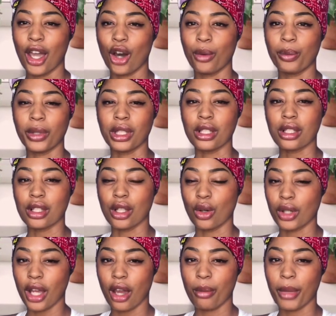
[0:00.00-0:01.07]
helping
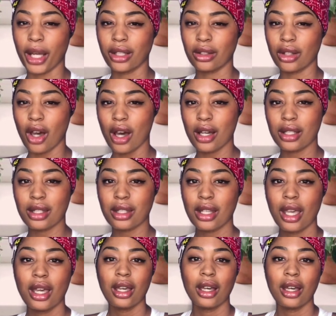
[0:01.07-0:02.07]
slow down my thoughts,